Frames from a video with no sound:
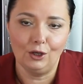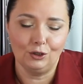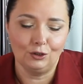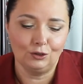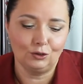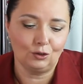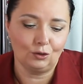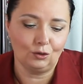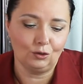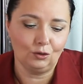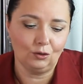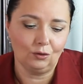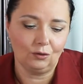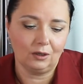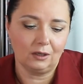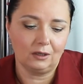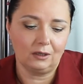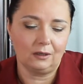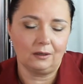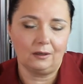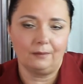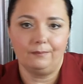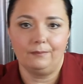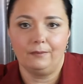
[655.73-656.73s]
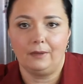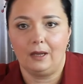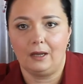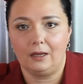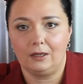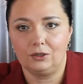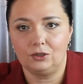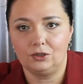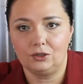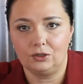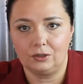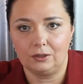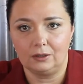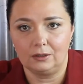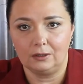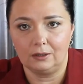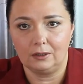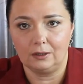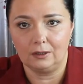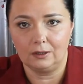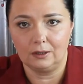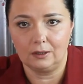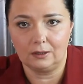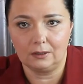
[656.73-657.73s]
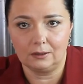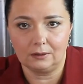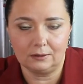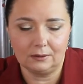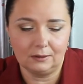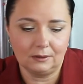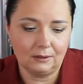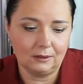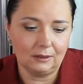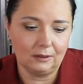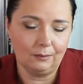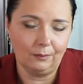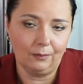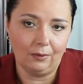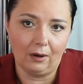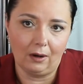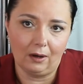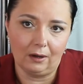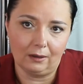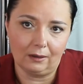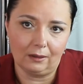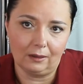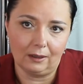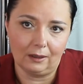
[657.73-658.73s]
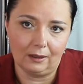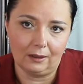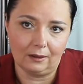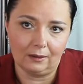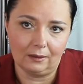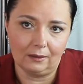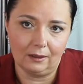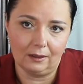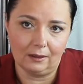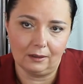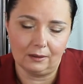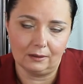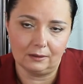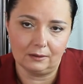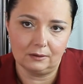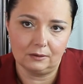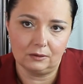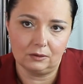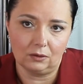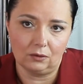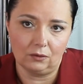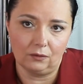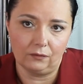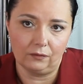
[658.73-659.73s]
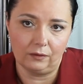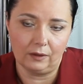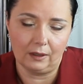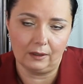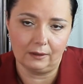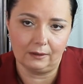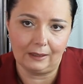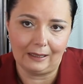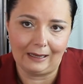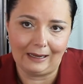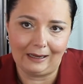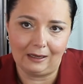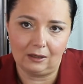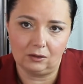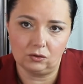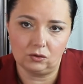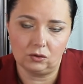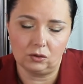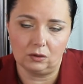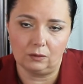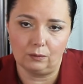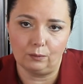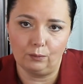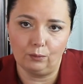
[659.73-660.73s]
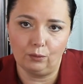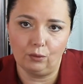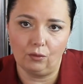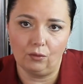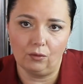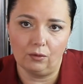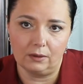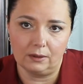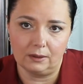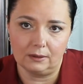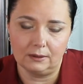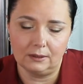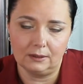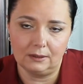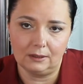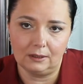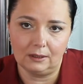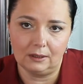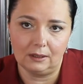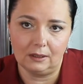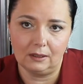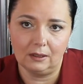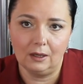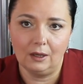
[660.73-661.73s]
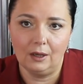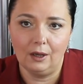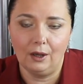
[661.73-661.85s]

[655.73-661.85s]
So you can imagine a little teapot like this of that ancient Pu Erh tea